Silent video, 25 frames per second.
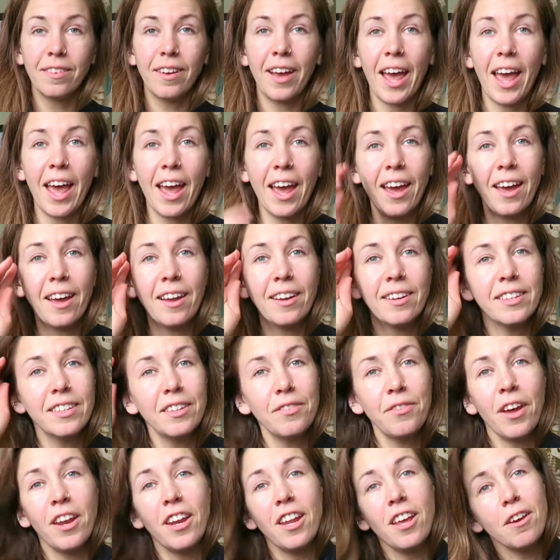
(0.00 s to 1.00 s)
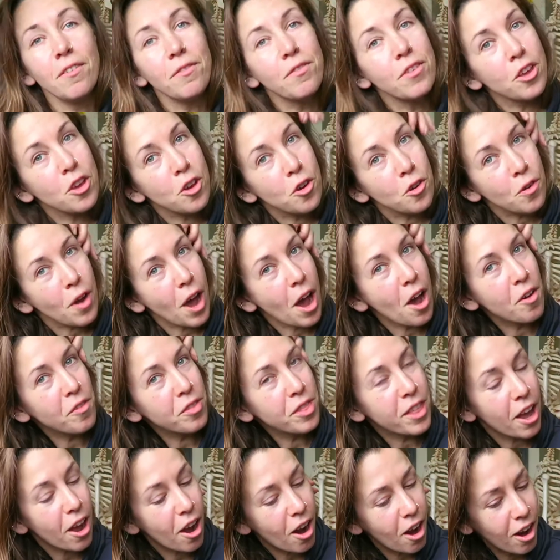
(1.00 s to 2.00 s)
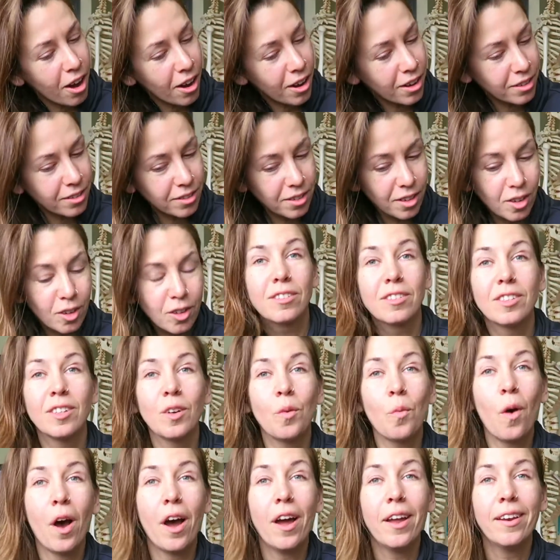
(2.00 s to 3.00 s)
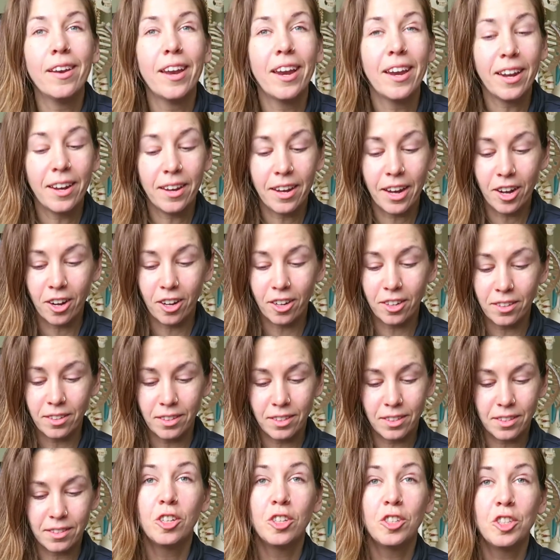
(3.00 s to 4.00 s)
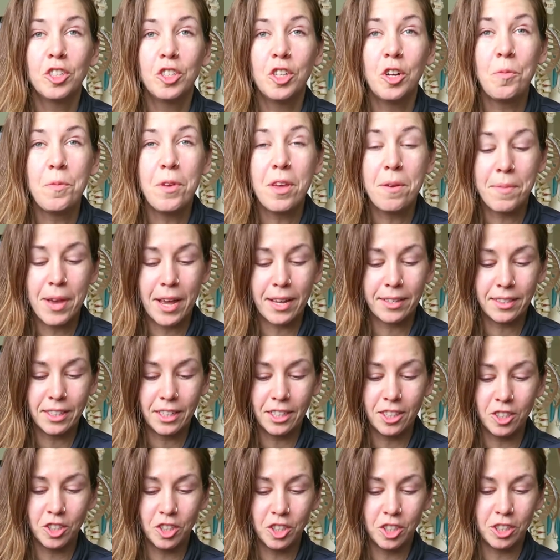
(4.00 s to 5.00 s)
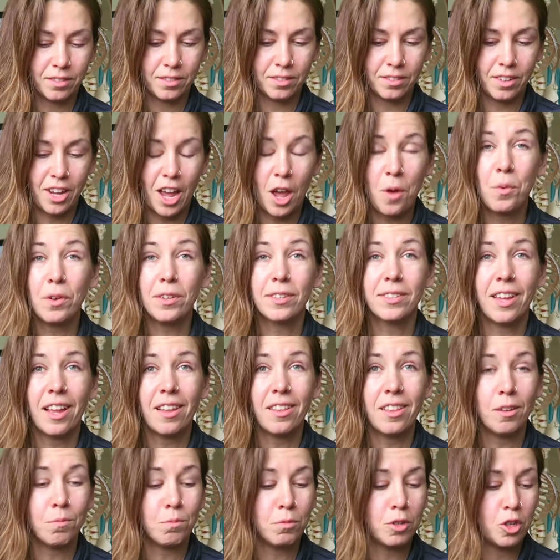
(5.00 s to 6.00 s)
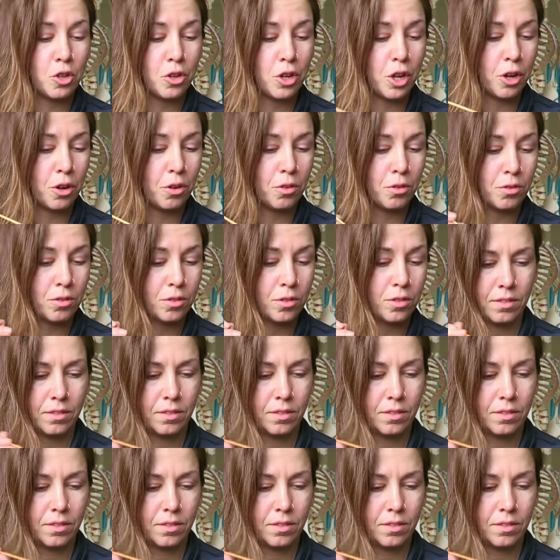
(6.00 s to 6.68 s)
And if any of you out there want knitting needles, shoot me a message. I will send them to you.